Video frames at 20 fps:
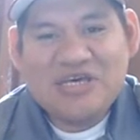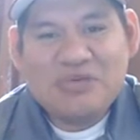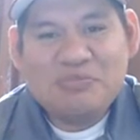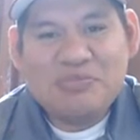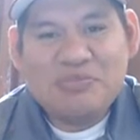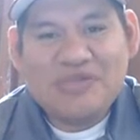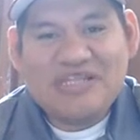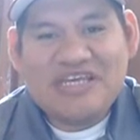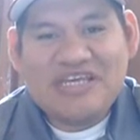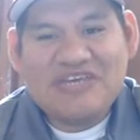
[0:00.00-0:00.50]

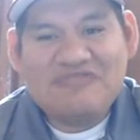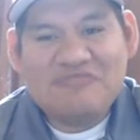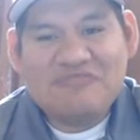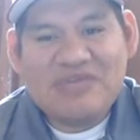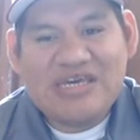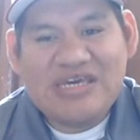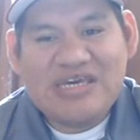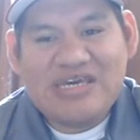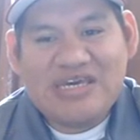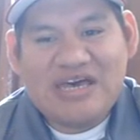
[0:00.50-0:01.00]
Believe
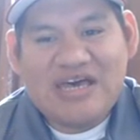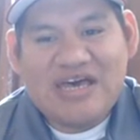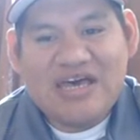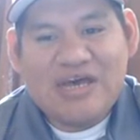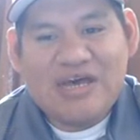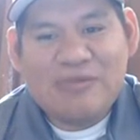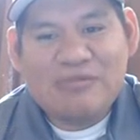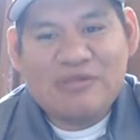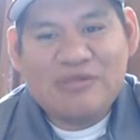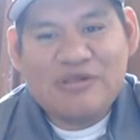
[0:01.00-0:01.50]
me,
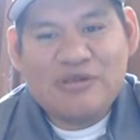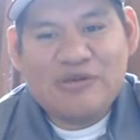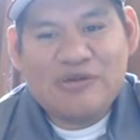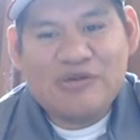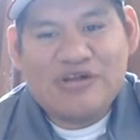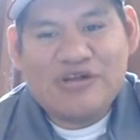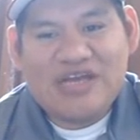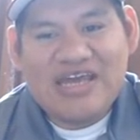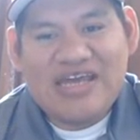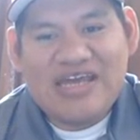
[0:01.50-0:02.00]

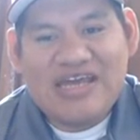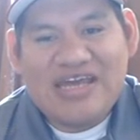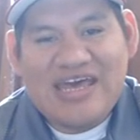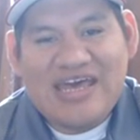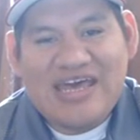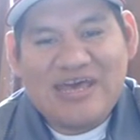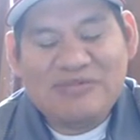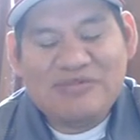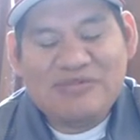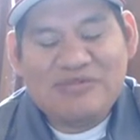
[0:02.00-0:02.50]
Lord
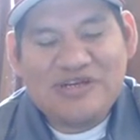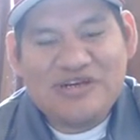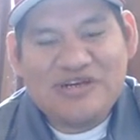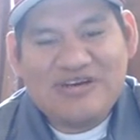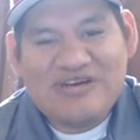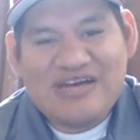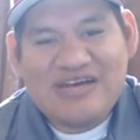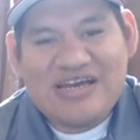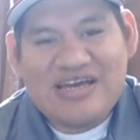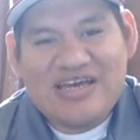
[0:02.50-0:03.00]
Ahab,
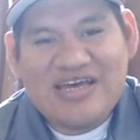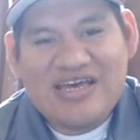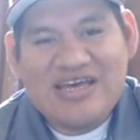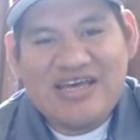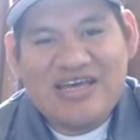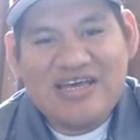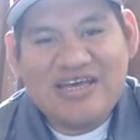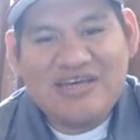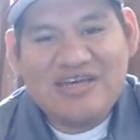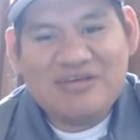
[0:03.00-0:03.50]

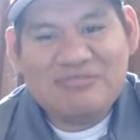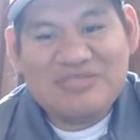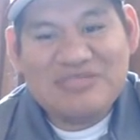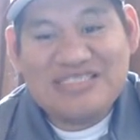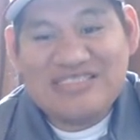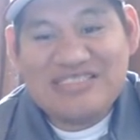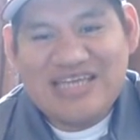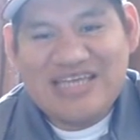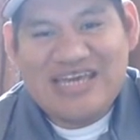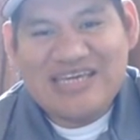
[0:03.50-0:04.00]
you're
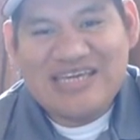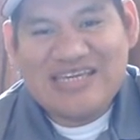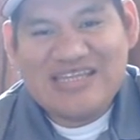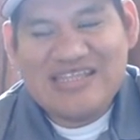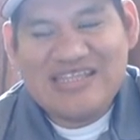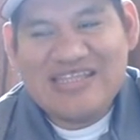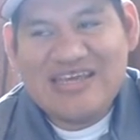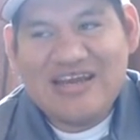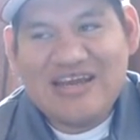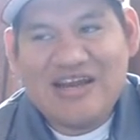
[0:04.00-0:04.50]

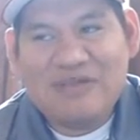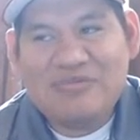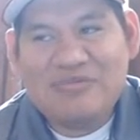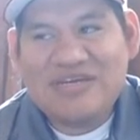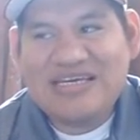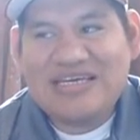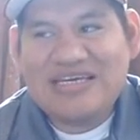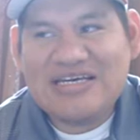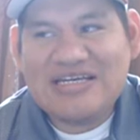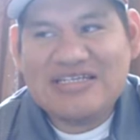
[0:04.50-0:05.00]
mistaken there,
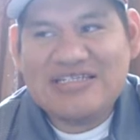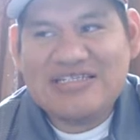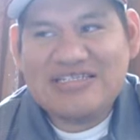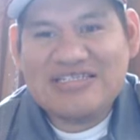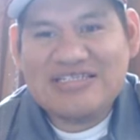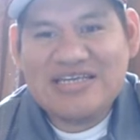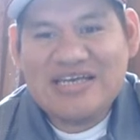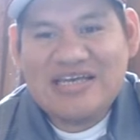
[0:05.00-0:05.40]
because